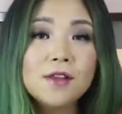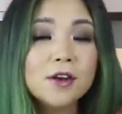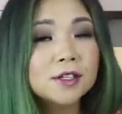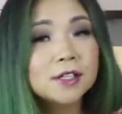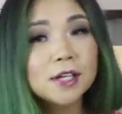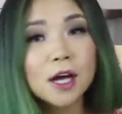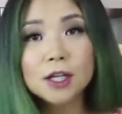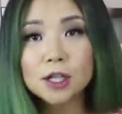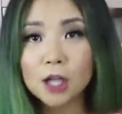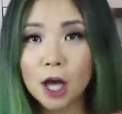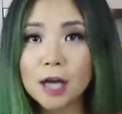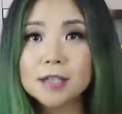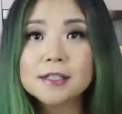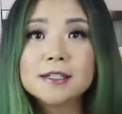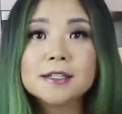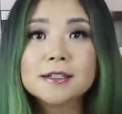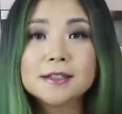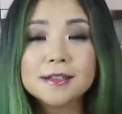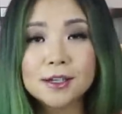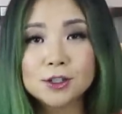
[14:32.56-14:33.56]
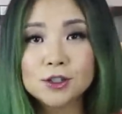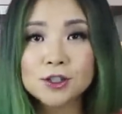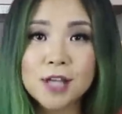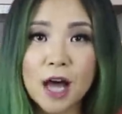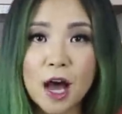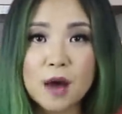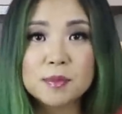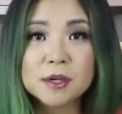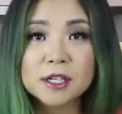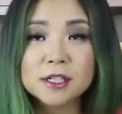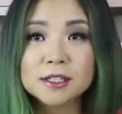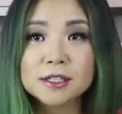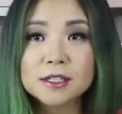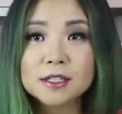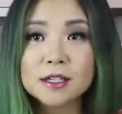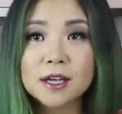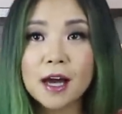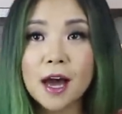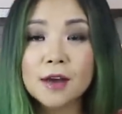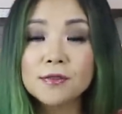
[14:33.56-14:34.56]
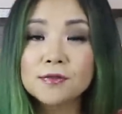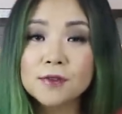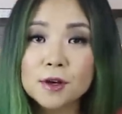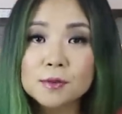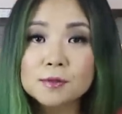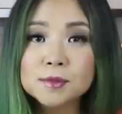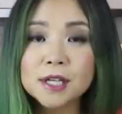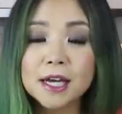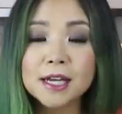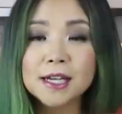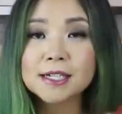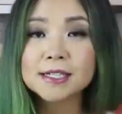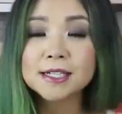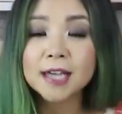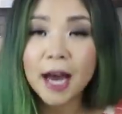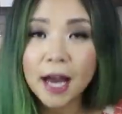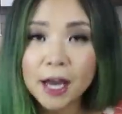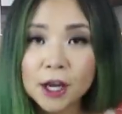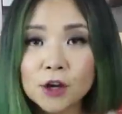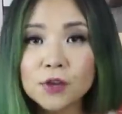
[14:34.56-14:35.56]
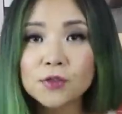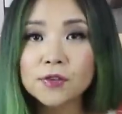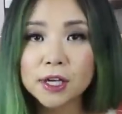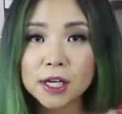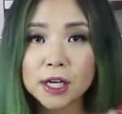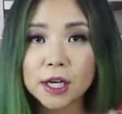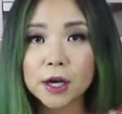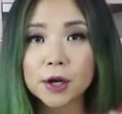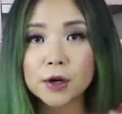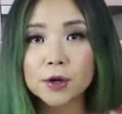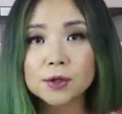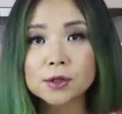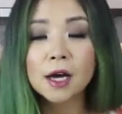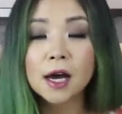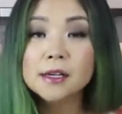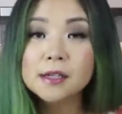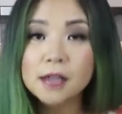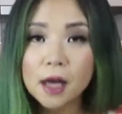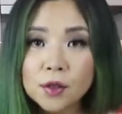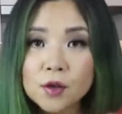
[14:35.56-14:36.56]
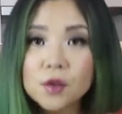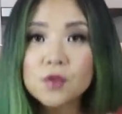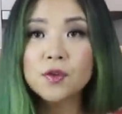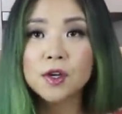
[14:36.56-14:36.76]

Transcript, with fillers: There's a lot that just happened. I filmed an entire video, another